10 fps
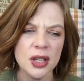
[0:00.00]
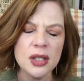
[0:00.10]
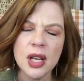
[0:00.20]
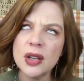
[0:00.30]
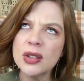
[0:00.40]

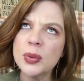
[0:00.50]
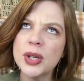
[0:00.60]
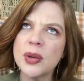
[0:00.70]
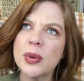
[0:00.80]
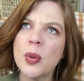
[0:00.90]
I don't know
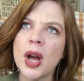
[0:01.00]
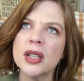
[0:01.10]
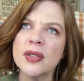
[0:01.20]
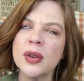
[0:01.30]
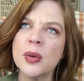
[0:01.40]
what you would
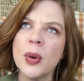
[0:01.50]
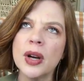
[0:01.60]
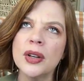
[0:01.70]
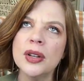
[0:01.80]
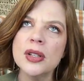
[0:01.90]
want, if you would
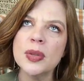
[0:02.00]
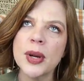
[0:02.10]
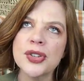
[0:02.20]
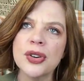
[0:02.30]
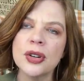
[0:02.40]
want a hooded
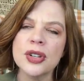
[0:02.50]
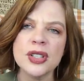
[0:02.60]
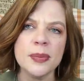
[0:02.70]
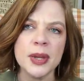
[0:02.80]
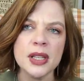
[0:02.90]
sweatshirt or
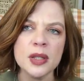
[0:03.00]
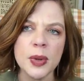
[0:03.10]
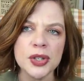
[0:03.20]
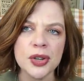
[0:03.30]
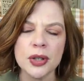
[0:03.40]
just a plain
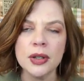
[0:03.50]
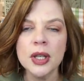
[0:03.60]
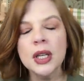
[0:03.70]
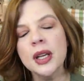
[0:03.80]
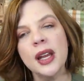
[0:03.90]
sweatshirt.
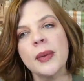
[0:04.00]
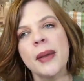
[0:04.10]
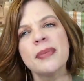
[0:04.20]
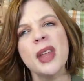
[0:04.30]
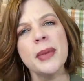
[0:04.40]

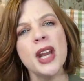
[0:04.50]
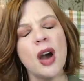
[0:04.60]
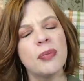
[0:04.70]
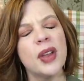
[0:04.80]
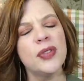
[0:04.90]
Anyway, let me
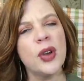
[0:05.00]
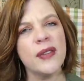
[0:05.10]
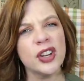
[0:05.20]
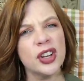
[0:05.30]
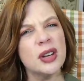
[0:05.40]
know if you
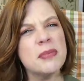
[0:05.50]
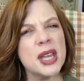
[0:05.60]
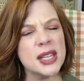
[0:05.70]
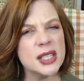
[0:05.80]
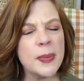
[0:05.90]
have a good
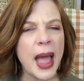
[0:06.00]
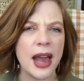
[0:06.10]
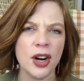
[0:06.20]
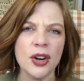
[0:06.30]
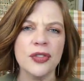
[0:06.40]
men's
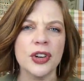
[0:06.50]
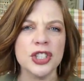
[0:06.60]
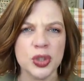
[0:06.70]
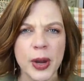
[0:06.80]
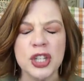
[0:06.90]
pattern
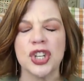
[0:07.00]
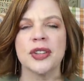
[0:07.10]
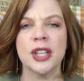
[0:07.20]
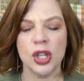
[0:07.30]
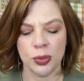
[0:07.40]
for a
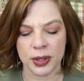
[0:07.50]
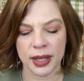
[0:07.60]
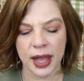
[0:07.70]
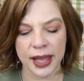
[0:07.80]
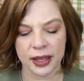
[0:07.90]
sweatshirt that you
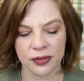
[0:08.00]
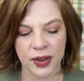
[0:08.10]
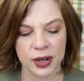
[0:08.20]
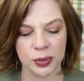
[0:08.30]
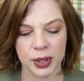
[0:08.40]
really like
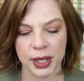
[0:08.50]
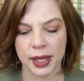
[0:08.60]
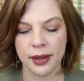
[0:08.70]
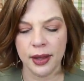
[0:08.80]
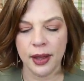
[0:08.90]
and find
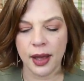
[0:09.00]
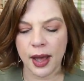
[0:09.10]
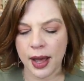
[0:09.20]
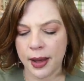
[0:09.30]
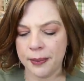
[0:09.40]
really,
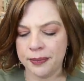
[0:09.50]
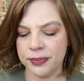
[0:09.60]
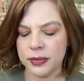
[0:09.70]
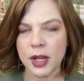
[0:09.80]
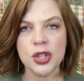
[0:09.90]

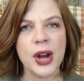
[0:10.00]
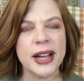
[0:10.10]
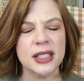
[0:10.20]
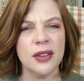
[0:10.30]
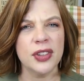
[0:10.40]
um,
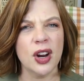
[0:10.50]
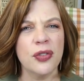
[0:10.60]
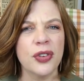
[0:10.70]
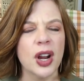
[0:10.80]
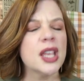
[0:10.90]
attractive, you
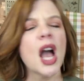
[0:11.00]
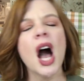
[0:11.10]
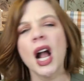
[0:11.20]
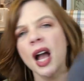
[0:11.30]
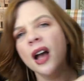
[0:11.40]
know, for a
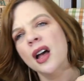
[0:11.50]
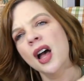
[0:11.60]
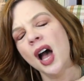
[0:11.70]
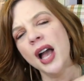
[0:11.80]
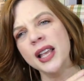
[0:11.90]
young,
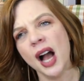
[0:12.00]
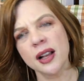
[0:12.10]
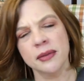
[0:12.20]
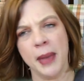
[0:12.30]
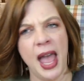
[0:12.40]
a
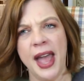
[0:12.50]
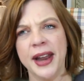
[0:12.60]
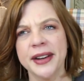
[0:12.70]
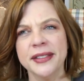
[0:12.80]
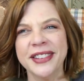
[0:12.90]
young
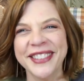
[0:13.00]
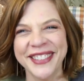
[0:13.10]
man,